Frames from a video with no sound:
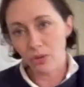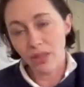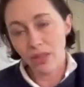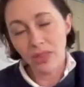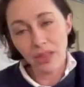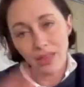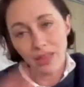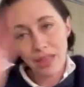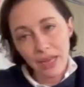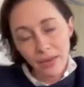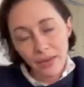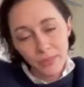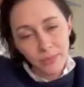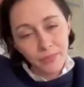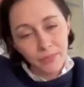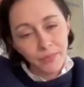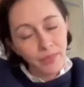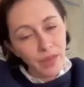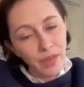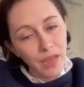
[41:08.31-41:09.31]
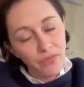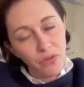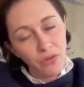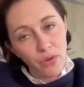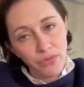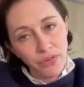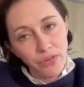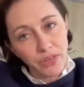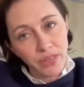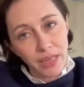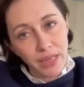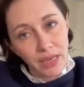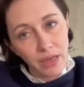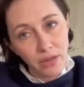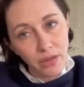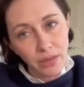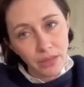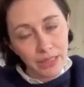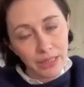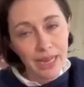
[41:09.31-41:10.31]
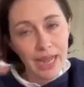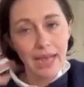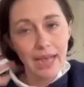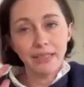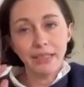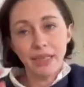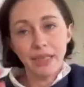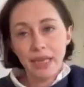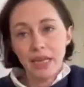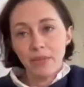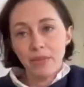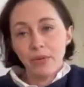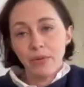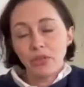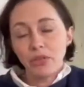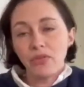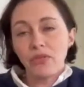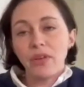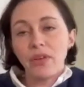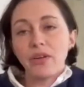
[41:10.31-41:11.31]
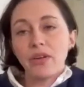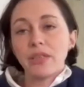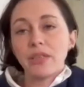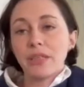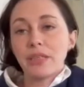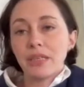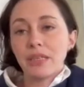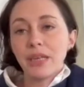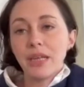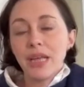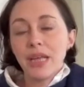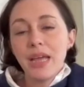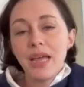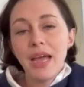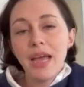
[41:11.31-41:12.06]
I think that if you have skill and tenacity and perseverance and,